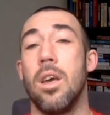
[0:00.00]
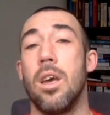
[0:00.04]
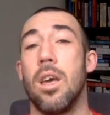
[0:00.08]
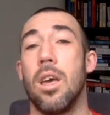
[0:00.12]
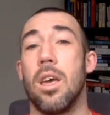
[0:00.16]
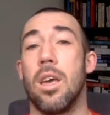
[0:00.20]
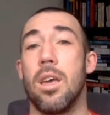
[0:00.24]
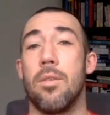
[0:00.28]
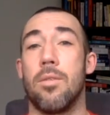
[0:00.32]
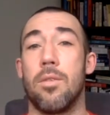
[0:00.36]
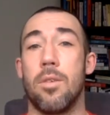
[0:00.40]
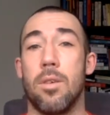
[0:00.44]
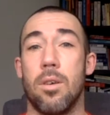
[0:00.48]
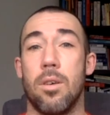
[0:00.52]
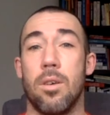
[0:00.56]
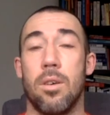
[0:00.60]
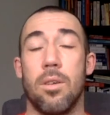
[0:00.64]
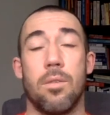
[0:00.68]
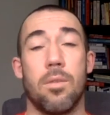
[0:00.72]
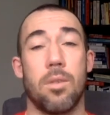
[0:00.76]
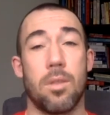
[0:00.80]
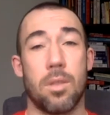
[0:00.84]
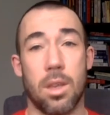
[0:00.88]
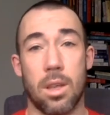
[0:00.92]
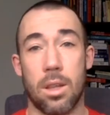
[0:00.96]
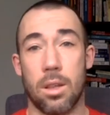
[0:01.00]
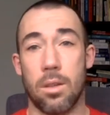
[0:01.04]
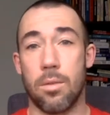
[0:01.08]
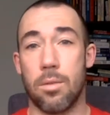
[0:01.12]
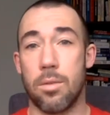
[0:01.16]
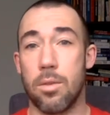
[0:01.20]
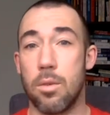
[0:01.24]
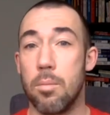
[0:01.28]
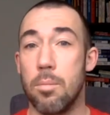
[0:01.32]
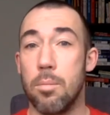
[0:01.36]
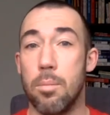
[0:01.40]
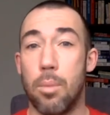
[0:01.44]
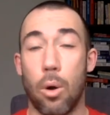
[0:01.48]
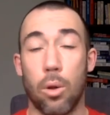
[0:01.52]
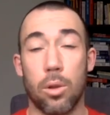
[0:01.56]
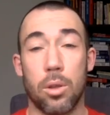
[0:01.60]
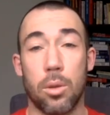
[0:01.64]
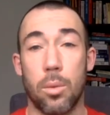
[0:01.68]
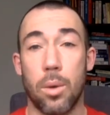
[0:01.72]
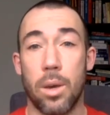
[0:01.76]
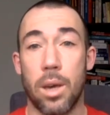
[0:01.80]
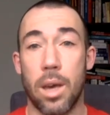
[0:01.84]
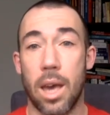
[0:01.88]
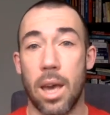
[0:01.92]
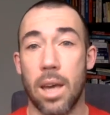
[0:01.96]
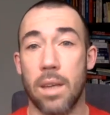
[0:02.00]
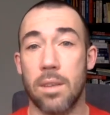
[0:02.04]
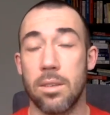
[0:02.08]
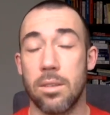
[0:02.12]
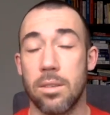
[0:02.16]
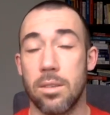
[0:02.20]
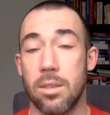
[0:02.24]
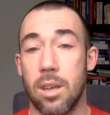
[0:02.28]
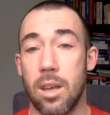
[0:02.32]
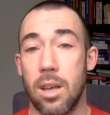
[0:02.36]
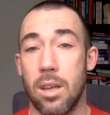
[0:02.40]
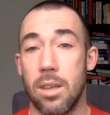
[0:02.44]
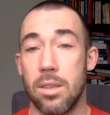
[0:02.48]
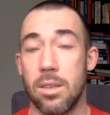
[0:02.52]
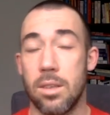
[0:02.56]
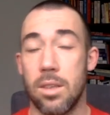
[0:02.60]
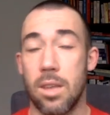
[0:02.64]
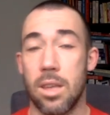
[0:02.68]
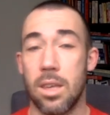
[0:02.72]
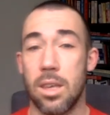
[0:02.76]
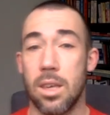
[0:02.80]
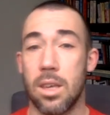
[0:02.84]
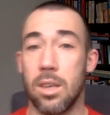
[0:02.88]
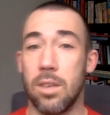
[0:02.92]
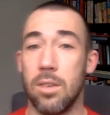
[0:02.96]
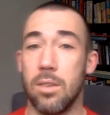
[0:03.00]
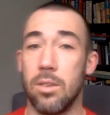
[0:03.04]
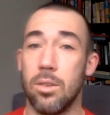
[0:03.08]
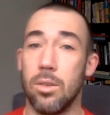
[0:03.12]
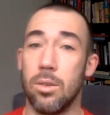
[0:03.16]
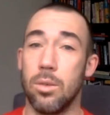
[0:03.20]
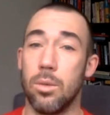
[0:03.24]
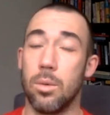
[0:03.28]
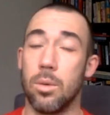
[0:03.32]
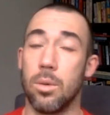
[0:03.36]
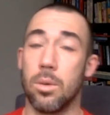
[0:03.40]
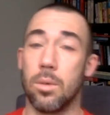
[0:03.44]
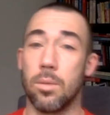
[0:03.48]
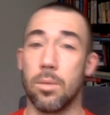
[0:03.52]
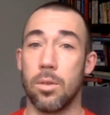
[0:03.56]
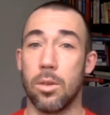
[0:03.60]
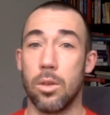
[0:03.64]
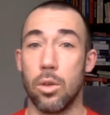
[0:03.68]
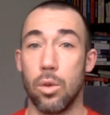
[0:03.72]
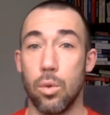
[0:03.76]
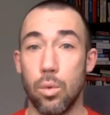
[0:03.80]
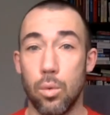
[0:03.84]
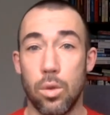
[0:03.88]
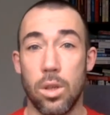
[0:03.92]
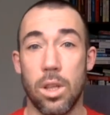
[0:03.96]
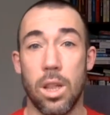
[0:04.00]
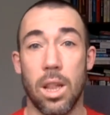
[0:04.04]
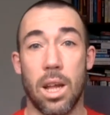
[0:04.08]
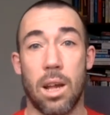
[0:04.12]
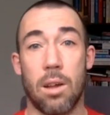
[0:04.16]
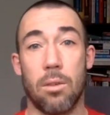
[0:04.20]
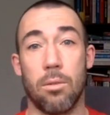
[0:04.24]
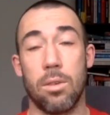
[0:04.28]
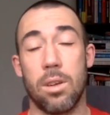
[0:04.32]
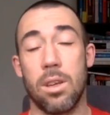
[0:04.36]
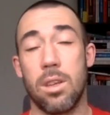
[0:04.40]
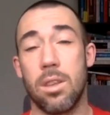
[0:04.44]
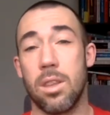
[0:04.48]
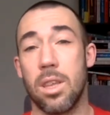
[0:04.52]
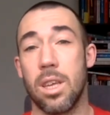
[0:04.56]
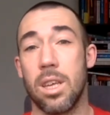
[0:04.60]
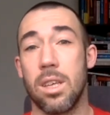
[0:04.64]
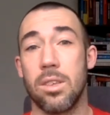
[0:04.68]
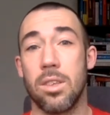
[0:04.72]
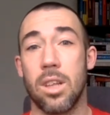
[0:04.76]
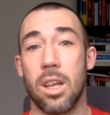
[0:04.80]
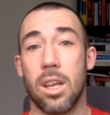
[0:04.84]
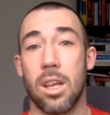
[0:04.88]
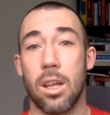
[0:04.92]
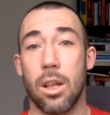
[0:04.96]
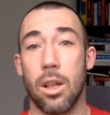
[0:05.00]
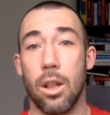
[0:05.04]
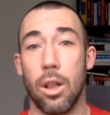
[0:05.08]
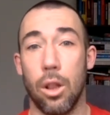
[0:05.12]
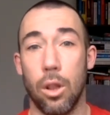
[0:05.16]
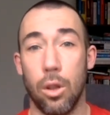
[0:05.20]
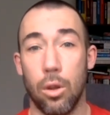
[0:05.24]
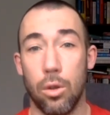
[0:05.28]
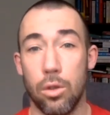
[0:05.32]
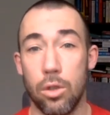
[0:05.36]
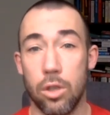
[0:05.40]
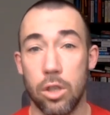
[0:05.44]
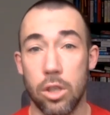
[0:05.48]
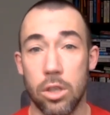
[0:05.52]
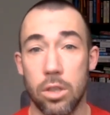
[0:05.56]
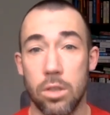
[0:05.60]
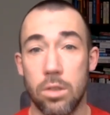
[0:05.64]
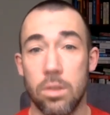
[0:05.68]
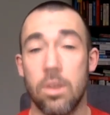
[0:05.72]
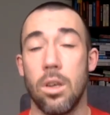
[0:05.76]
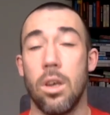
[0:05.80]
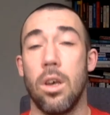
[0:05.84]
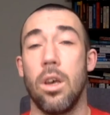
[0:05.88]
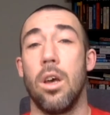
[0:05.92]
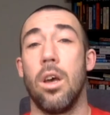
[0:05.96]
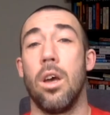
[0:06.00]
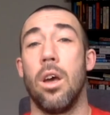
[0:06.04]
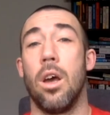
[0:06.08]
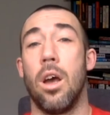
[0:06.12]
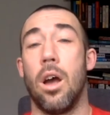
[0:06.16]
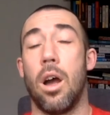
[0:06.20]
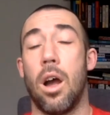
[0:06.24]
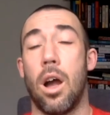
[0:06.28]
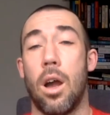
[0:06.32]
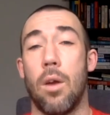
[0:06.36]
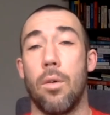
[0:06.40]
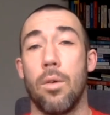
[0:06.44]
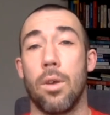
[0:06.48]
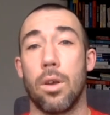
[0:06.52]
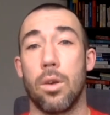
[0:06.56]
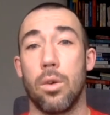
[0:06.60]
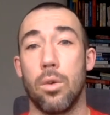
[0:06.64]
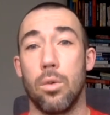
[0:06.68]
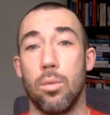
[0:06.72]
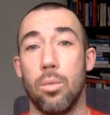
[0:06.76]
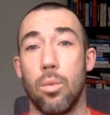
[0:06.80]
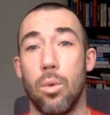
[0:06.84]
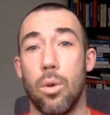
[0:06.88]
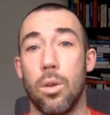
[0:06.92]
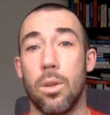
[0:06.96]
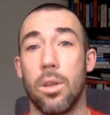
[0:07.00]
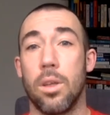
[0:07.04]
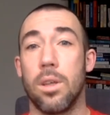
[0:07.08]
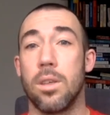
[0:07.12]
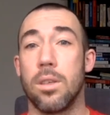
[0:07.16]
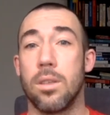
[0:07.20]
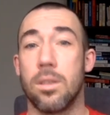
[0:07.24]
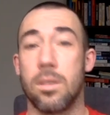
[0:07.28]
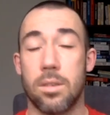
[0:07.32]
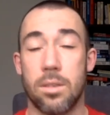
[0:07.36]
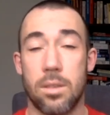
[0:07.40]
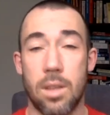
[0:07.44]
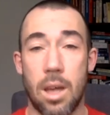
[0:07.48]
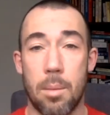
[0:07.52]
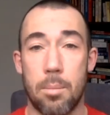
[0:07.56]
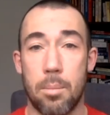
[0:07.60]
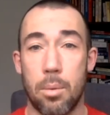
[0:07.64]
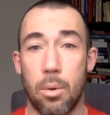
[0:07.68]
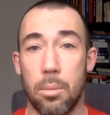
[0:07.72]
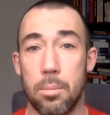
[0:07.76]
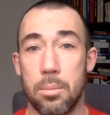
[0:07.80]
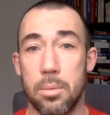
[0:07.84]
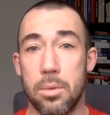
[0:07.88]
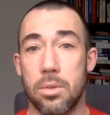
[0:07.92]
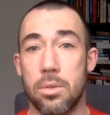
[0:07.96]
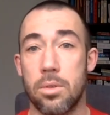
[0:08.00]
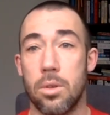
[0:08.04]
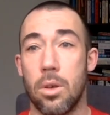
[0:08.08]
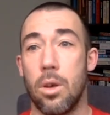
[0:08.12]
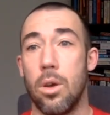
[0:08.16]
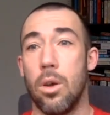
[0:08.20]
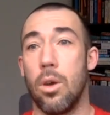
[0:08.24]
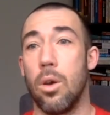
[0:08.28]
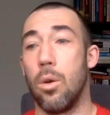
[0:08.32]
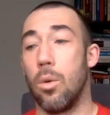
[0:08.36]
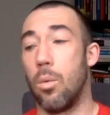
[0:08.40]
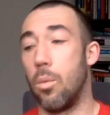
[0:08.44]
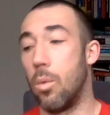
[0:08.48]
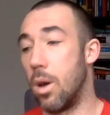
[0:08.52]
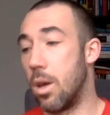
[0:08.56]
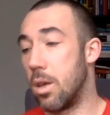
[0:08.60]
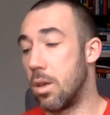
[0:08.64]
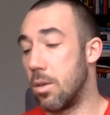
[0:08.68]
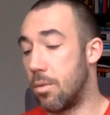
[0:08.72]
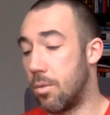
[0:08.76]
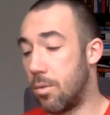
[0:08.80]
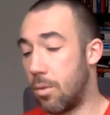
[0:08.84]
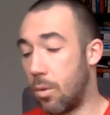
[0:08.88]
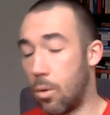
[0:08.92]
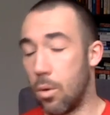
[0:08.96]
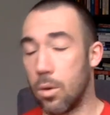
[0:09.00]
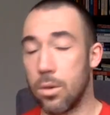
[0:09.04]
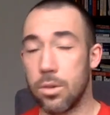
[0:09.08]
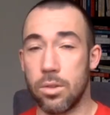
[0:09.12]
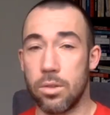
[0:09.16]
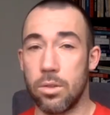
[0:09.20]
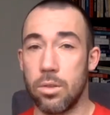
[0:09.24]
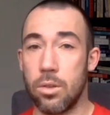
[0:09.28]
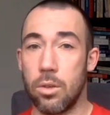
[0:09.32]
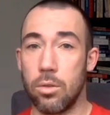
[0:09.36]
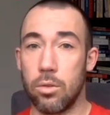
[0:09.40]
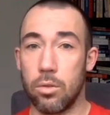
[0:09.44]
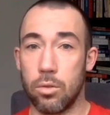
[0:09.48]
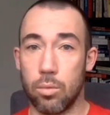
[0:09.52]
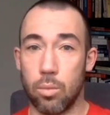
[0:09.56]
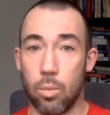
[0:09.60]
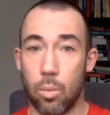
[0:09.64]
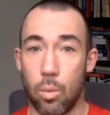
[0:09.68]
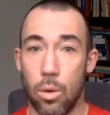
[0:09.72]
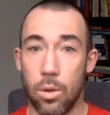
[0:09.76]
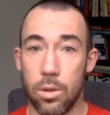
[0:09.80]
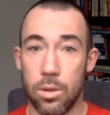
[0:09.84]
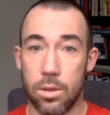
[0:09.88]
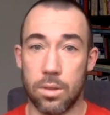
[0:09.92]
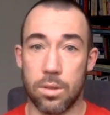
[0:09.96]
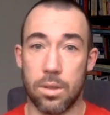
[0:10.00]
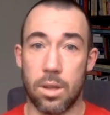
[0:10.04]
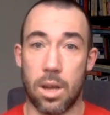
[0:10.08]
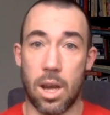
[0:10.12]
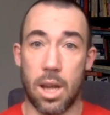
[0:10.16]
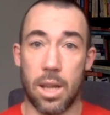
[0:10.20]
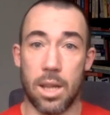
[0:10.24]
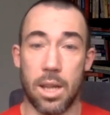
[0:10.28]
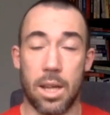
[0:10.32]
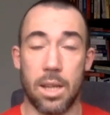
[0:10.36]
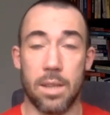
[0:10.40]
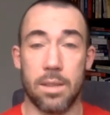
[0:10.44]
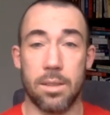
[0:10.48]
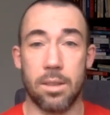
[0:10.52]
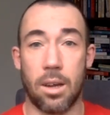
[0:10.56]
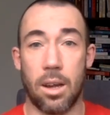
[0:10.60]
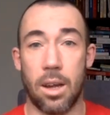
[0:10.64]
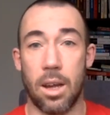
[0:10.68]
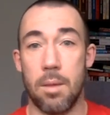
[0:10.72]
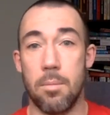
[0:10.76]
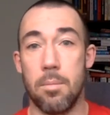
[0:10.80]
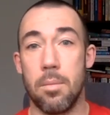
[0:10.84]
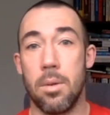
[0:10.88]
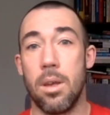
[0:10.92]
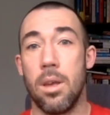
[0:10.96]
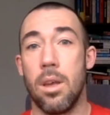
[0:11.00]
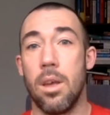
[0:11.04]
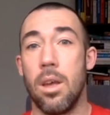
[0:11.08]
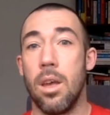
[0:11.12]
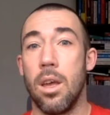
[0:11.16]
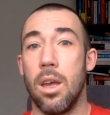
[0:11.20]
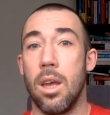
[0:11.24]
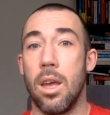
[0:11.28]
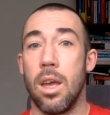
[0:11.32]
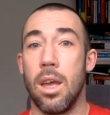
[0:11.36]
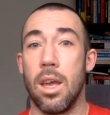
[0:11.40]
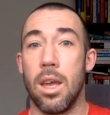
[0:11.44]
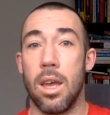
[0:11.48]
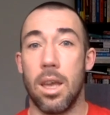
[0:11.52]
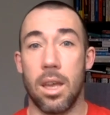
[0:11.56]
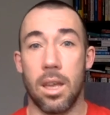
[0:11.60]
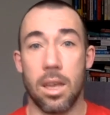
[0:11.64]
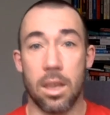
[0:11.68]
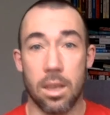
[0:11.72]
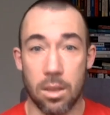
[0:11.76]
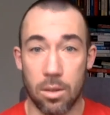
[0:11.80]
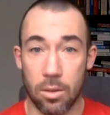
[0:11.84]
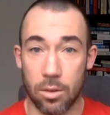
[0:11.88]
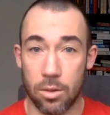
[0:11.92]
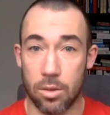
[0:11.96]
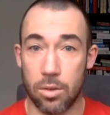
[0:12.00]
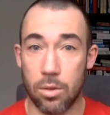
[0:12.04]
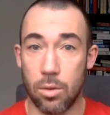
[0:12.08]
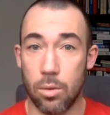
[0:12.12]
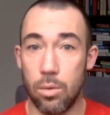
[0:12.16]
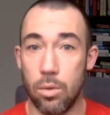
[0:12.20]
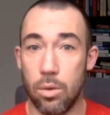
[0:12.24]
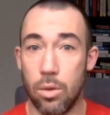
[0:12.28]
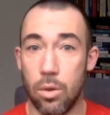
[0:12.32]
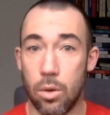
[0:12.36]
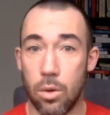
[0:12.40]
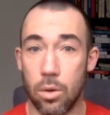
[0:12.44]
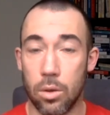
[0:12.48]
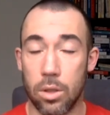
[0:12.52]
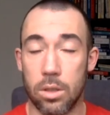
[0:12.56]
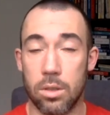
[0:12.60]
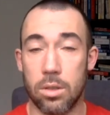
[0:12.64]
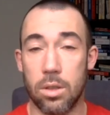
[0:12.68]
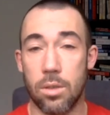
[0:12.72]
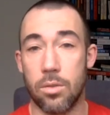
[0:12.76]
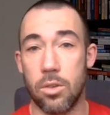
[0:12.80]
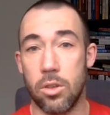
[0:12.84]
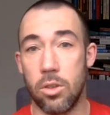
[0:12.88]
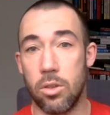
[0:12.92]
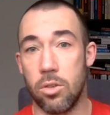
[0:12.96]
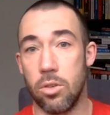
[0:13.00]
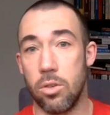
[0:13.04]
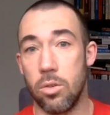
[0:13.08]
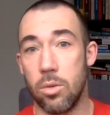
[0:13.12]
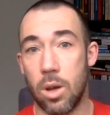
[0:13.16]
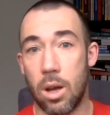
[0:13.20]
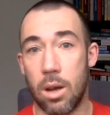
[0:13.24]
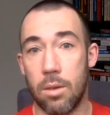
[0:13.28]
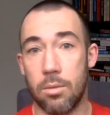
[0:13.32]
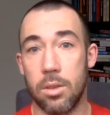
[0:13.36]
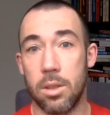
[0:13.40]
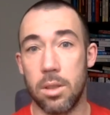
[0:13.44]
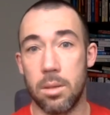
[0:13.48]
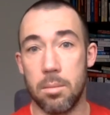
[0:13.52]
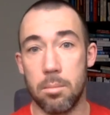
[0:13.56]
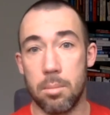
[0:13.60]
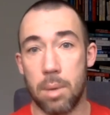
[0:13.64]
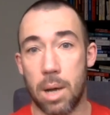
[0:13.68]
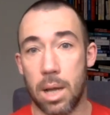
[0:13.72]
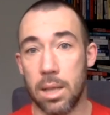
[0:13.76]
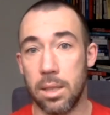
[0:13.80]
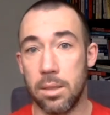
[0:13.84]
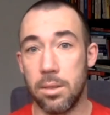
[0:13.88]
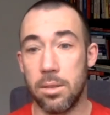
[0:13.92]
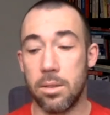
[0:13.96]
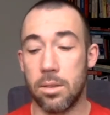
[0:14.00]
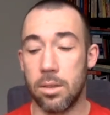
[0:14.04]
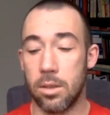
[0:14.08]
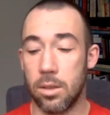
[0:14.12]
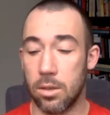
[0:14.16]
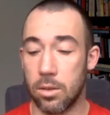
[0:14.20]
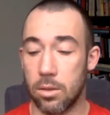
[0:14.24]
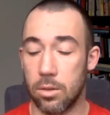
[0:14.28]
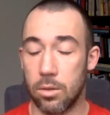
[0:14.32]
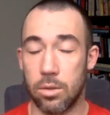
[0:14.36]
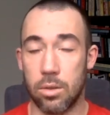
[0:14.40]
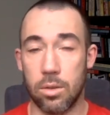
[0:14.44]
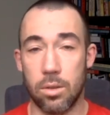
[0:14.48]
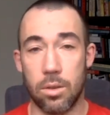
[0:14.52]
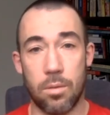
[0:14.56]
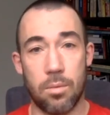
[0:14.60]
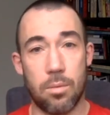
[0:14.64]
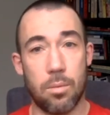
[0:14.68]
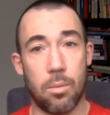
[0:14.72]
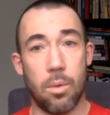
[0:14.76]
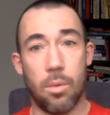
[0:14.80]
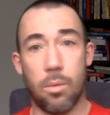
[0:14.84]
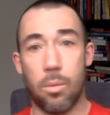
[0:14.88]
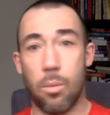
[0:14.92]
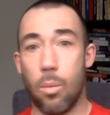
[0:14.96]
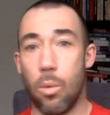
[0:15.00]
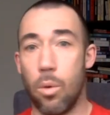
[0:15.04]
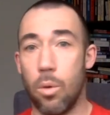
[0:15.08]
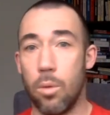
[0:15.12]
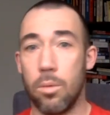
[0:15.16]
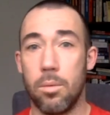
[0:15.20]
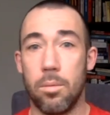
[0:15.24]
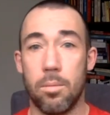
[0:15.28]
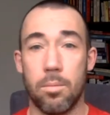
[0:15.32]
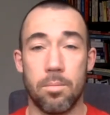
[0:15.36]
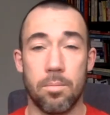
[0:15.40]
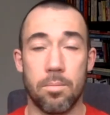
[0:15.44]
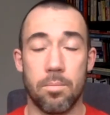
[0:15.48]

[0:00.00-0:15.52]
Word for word: if you if you're thinking a few bodyweight exercises that you can do unilaterally, things like lunges are a good one, step ups where you're focusing on just one side at a time. You'll soon notice if you do have an imbalance, because if, if one